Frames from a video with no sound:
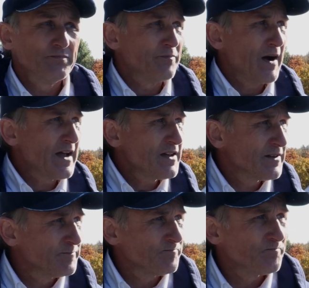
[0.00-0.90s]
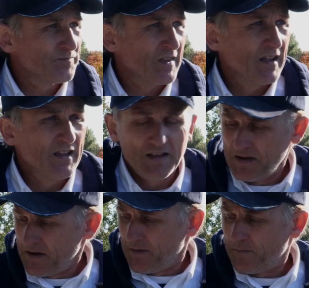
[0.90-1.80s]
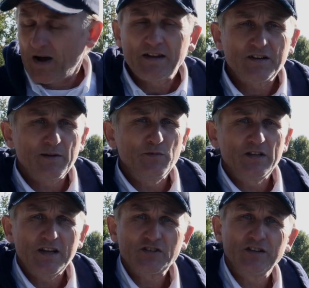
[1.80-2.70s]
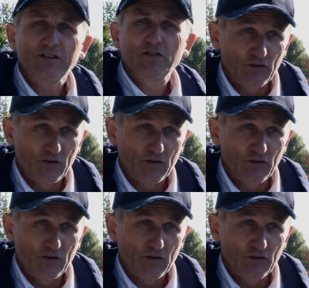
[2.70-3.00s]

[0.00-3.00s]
my recommendation: